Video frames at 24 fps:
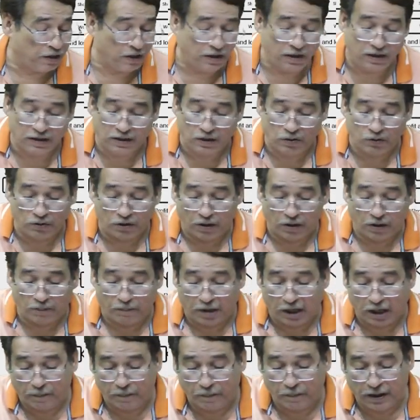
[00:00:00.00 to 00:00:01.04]
these two
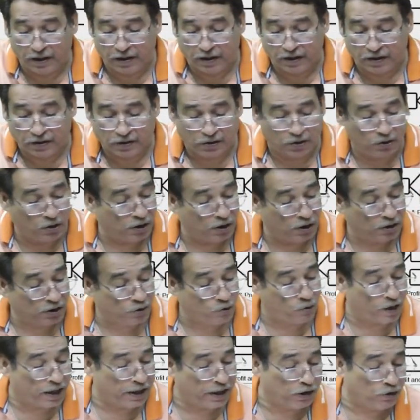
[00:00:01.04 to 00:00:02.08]
department is not
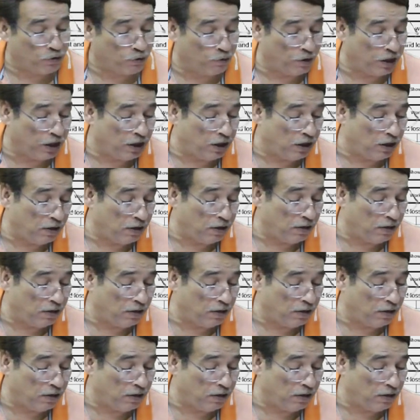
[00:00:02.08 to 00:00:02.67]
quite well.